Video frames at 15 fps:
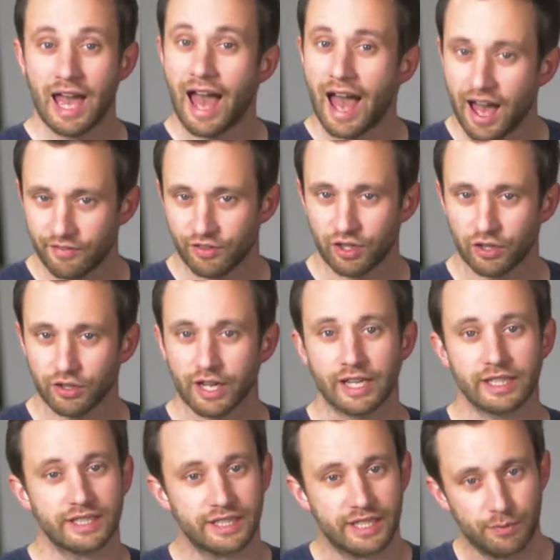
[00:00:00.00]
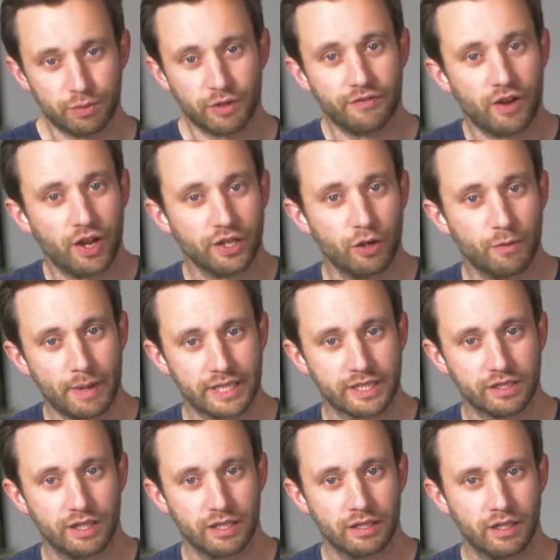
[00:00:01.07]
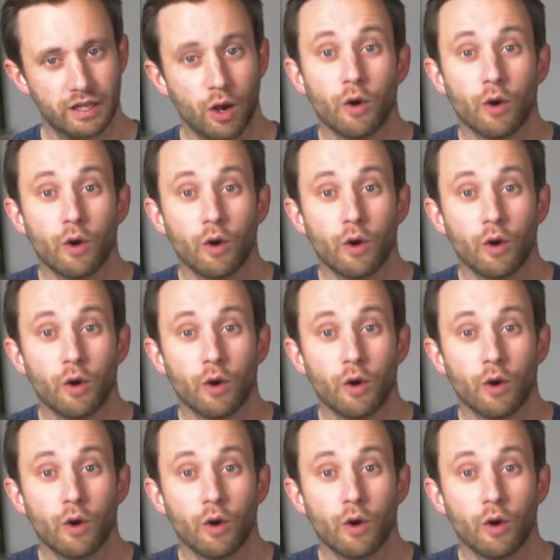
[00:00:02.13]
Have a look at simplifying your messaging